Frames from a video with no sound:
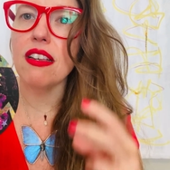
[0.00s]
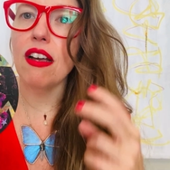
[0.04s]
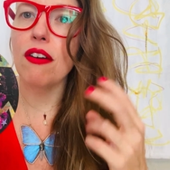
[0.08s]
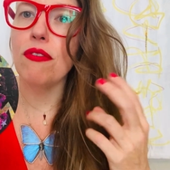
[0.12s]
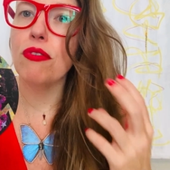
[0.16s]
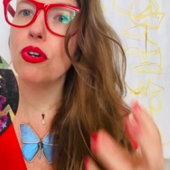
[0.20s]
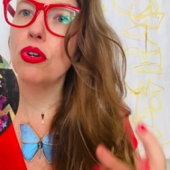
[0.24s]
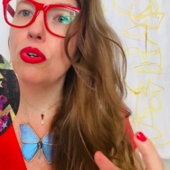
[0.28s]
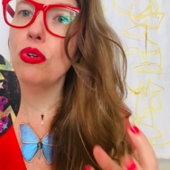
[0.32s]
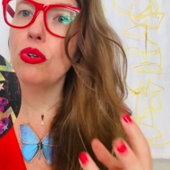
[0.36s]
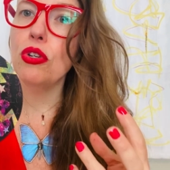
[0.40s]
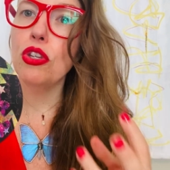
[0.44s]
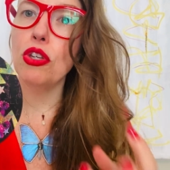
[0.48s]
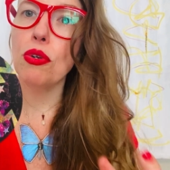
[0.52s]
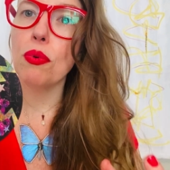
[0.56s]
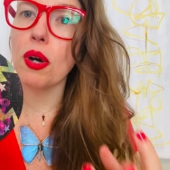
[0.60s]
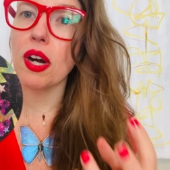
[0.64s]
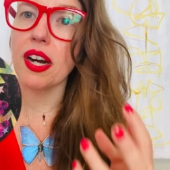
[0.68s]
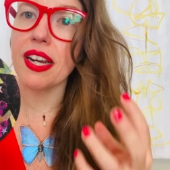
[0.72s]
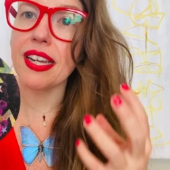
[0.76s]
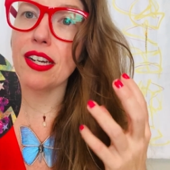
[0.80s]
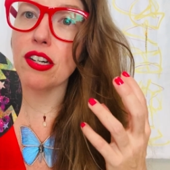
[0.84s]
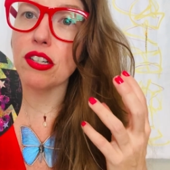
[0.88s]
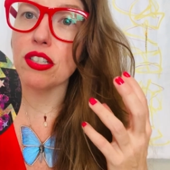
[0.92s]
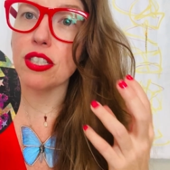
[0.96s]
of who you
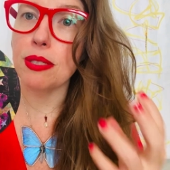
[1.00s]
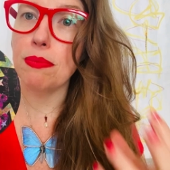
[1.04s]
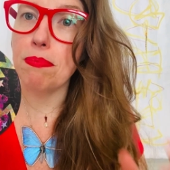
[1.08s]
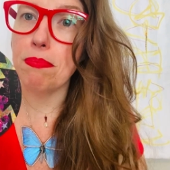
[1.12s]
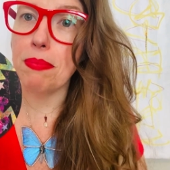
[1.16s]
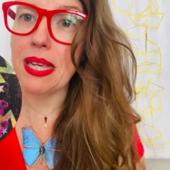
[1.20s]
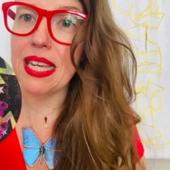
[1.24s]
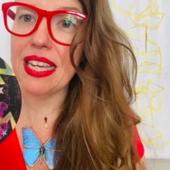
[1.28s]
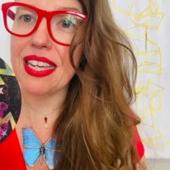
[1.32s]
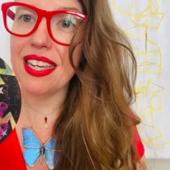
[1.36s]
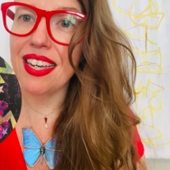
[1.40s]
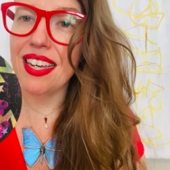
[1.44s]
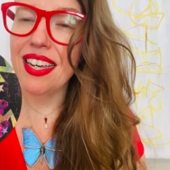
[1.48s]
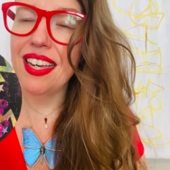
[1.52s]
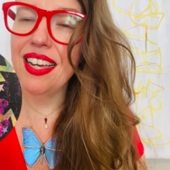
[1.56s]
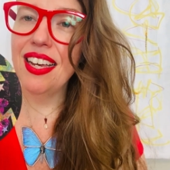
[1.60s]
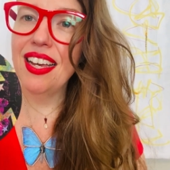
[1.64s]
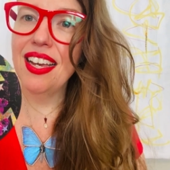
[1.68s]
are here to be